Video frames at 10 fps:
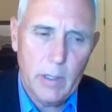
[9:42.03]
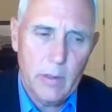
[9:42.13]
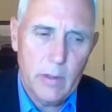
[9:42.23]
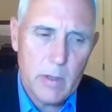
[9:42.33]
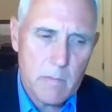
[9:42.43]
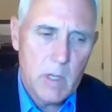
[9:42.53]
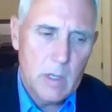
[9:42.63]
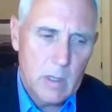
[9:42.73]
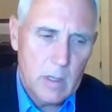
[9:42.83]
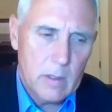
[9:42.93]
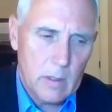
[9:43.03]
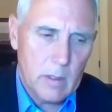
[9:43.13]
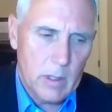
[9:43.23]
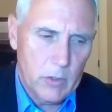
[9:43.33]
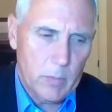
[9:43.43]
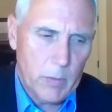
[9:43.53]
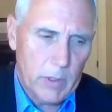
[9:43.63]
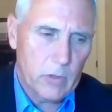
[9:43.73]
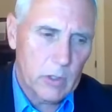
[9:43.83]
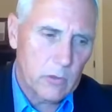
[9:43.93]
And um, uh, under
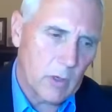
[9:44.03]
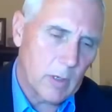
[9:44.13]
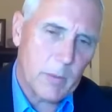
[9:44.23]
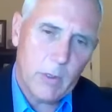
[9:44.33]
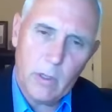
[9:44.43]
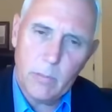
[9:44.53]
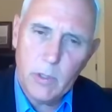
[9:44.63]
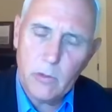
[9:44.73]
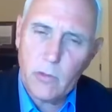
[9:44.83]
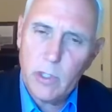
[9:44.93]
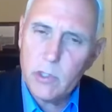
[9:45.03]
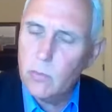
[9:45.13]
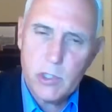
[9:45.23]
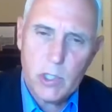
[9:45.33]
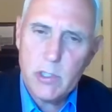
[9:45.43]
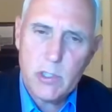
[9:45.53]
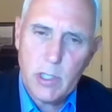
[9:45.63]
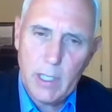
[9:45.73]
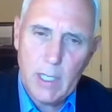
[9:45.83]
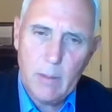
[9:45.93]
President Trump and our administration, we changed
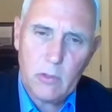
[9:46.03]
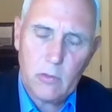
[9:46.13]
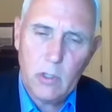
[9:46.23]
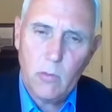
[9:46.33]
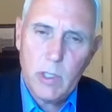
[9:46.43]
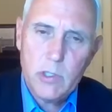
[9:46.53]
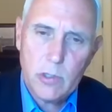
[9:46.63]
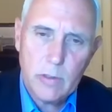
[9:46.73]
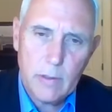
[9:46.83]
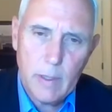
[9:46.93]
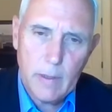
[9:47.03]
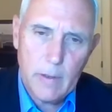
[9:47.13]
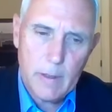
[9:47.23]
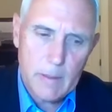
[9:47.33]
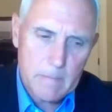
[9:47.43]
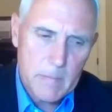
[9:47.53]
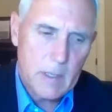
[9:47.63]
the dynamics in the region. And um,